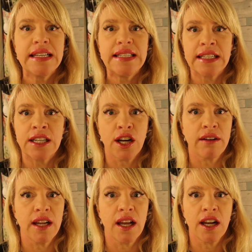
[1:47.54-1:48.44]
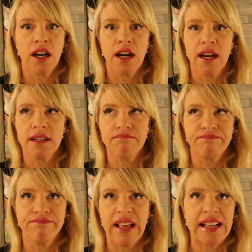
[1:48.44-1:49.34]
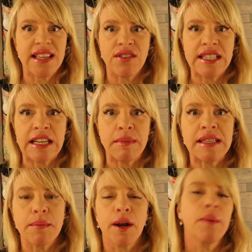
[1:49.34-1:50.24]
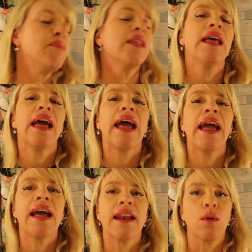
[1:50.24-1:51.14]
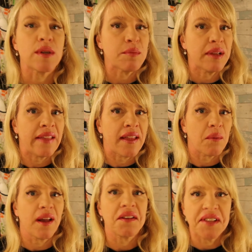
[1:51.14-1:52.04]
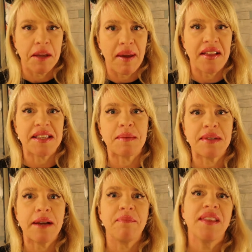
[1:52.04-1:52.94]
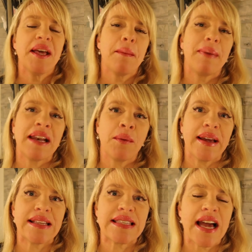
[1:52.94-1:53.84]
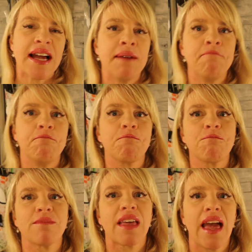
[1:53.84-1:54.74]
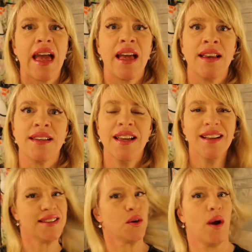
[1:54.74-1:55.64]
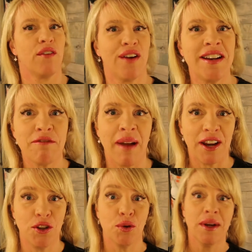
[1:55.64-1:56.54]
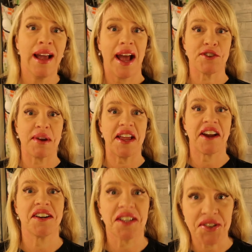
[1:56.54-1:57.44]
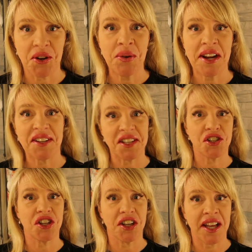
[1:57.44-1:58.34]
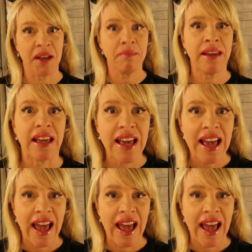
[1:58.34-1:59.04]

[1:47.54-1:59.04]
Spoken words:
Dylan and Ariana are like 17 months apart. And it wasn't planned that way. I'll tell you about that sometime. But anyways, and so a friend of mine who has red hair and does her own hair said she could help me.